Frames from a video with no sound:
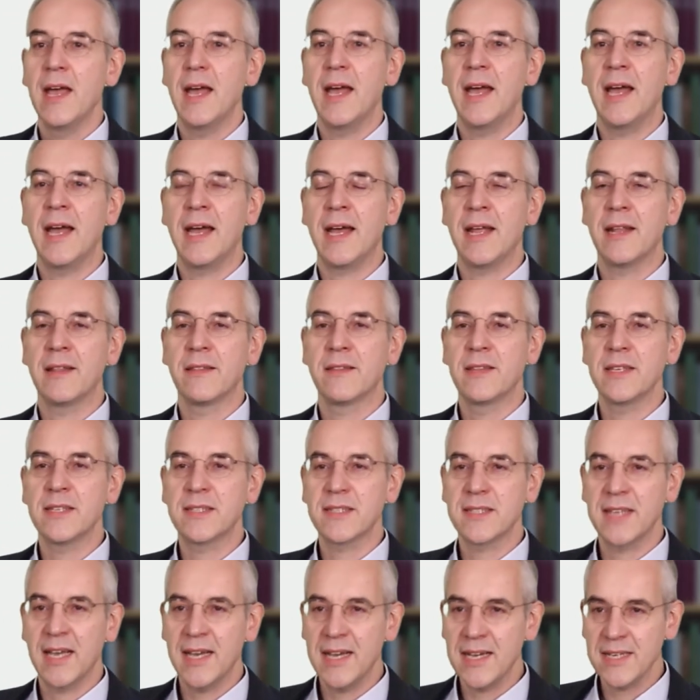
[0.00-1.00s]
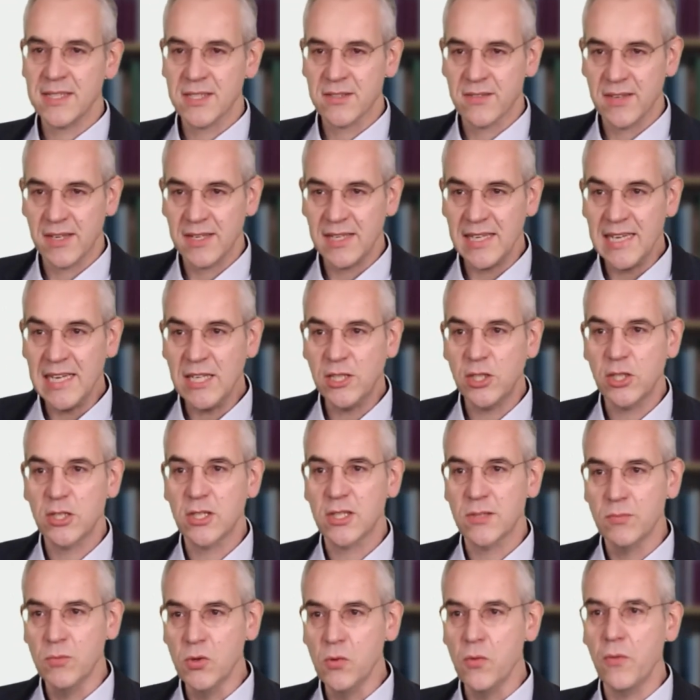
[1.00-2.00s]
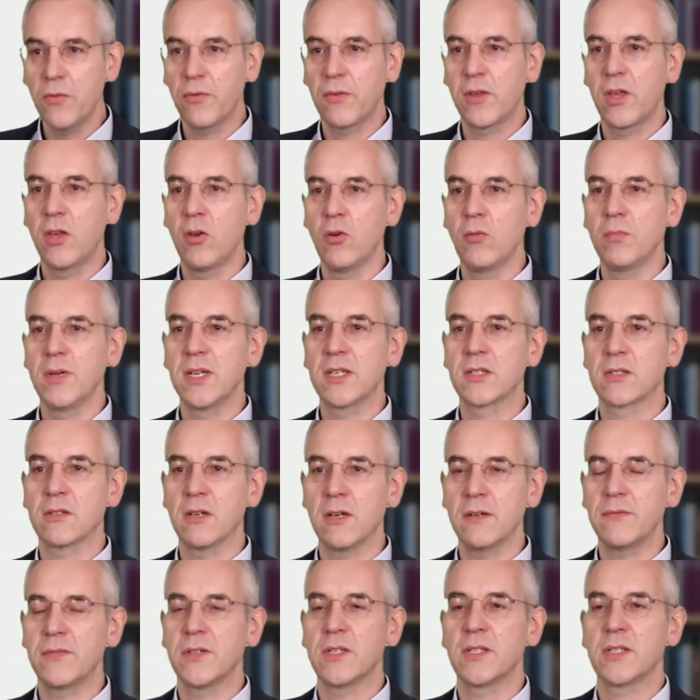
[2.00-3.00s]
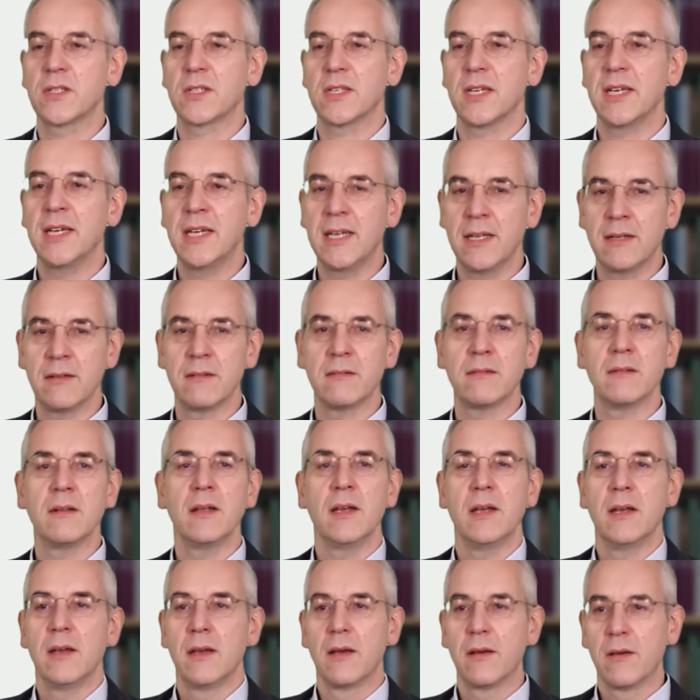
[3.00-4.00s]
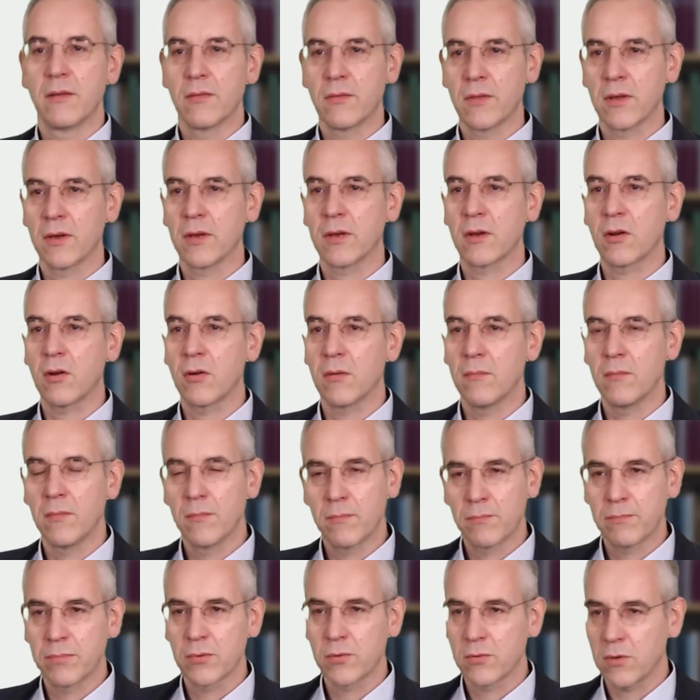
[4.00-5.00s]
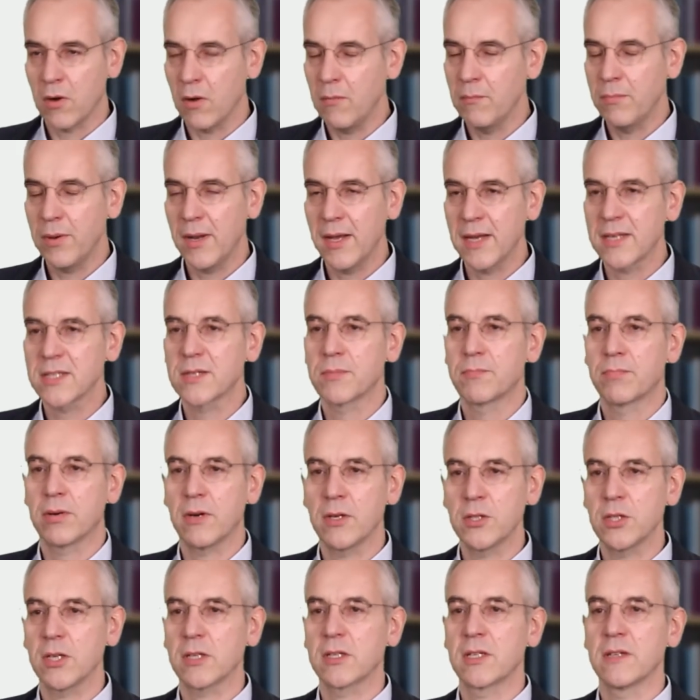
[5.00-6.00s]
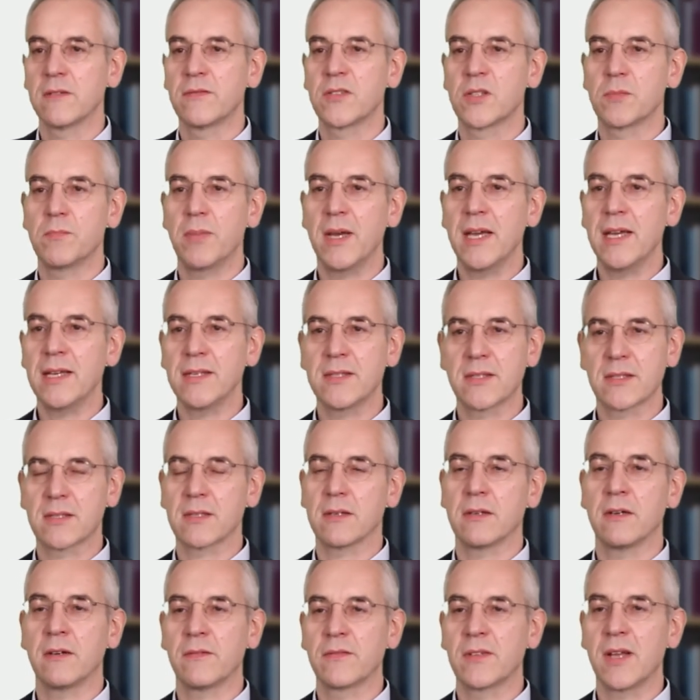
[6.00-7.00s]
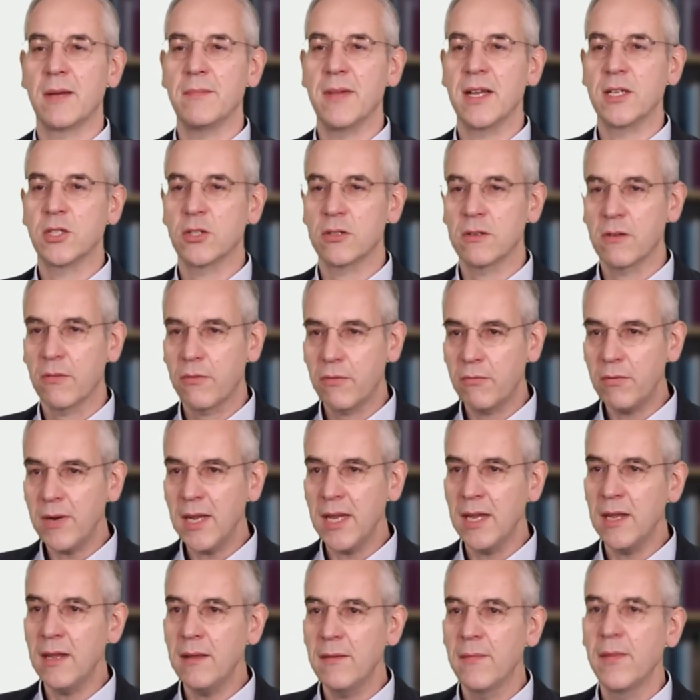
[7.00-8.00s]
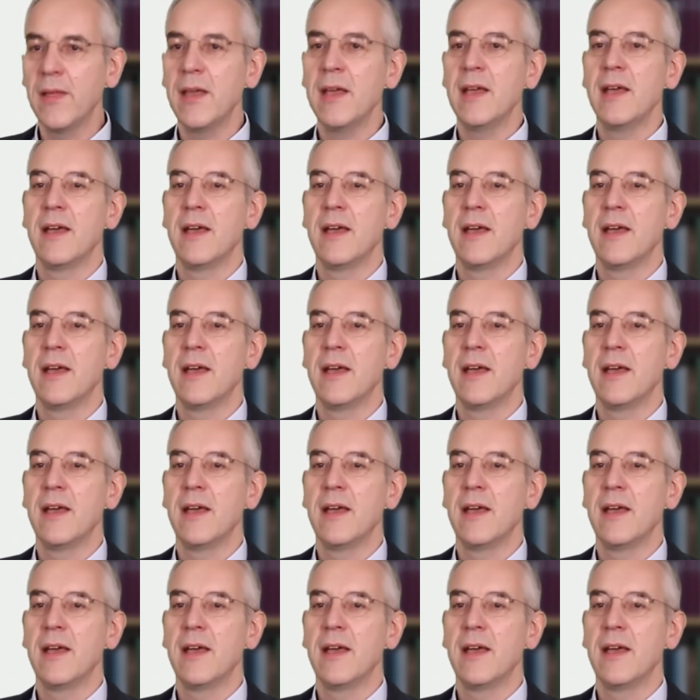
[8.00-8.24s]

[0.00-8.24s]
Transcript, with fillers: And this says that each smooth cubic surface in the complex projective space of dimension 3,